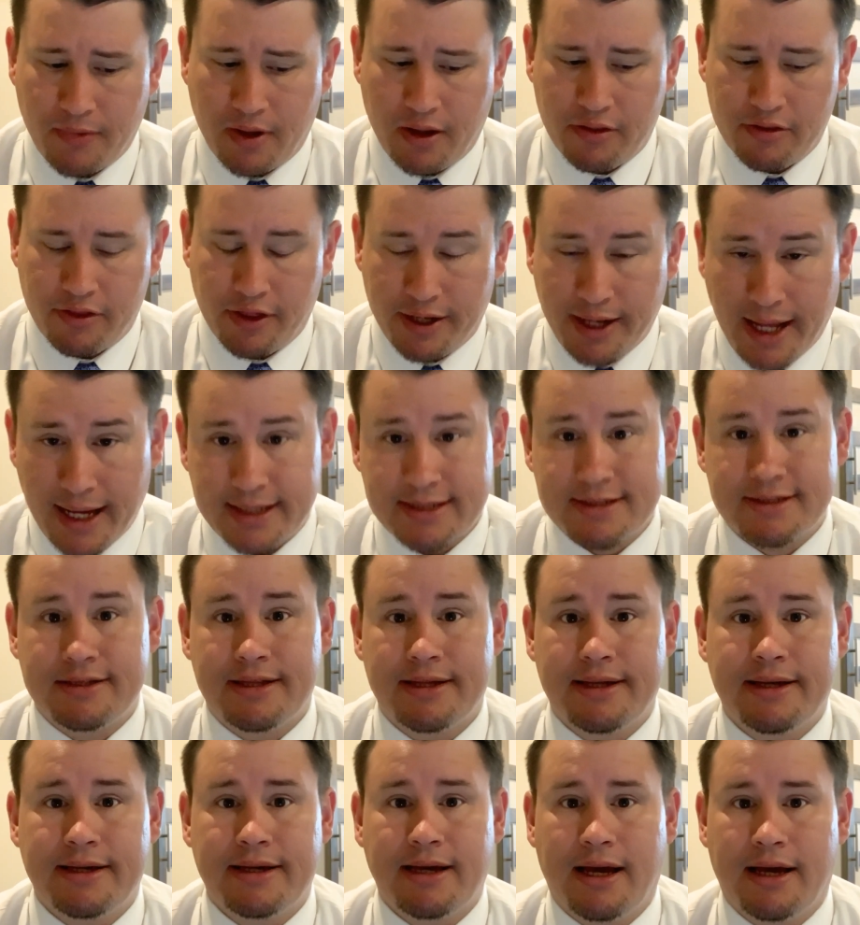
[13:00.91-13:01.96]
The next
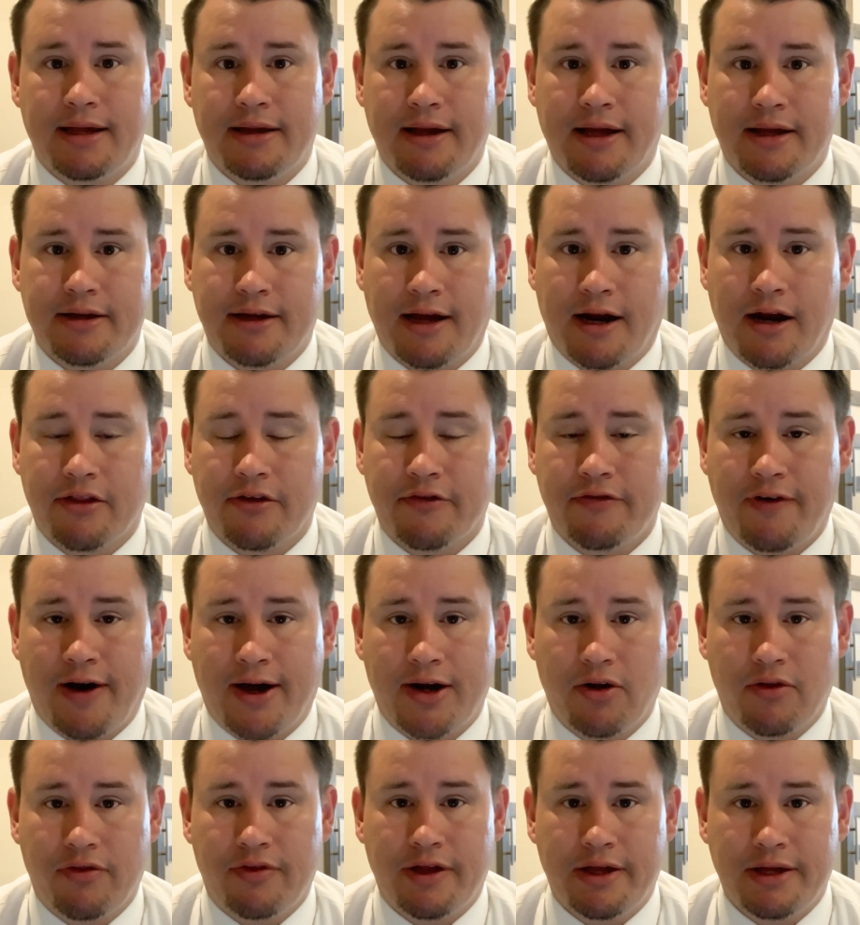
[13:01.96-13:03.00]
thing and kind of the
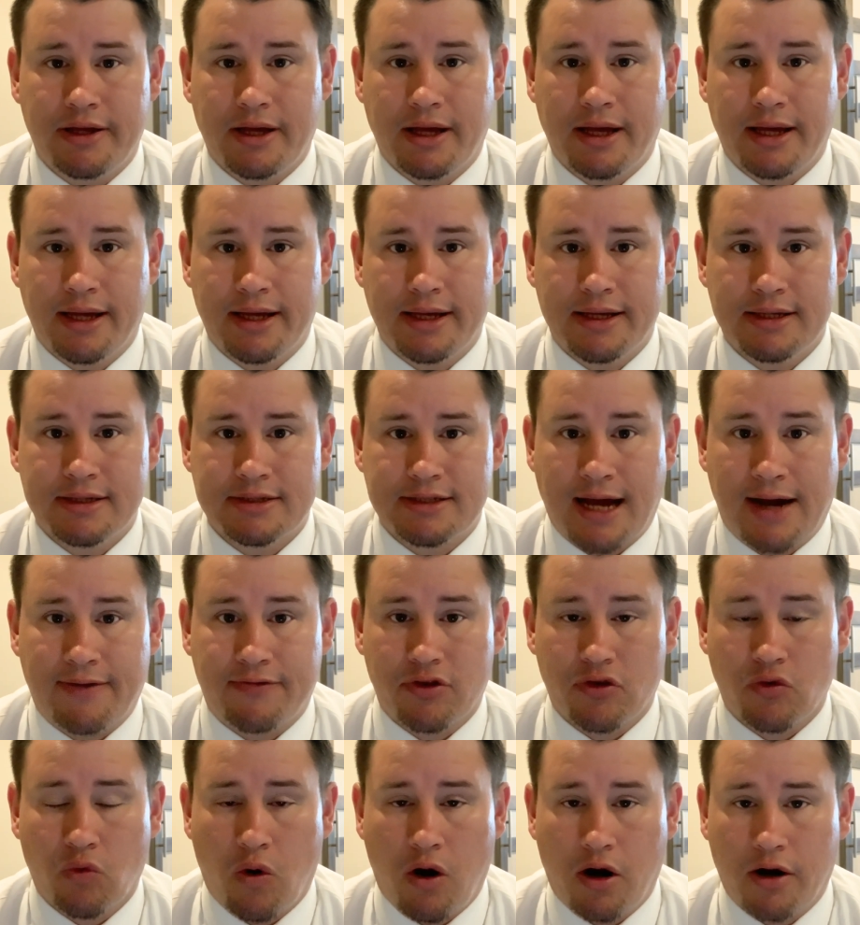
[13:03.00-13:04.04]
final thing is after
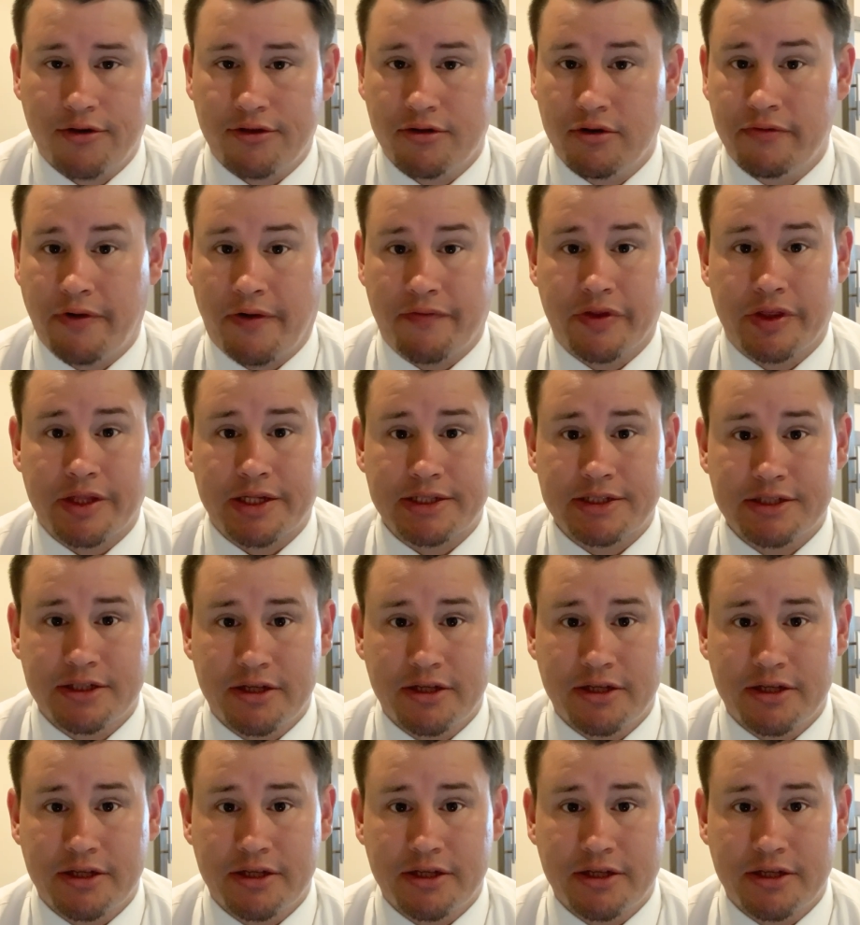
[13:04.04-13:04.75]
the walkthrough, if everything's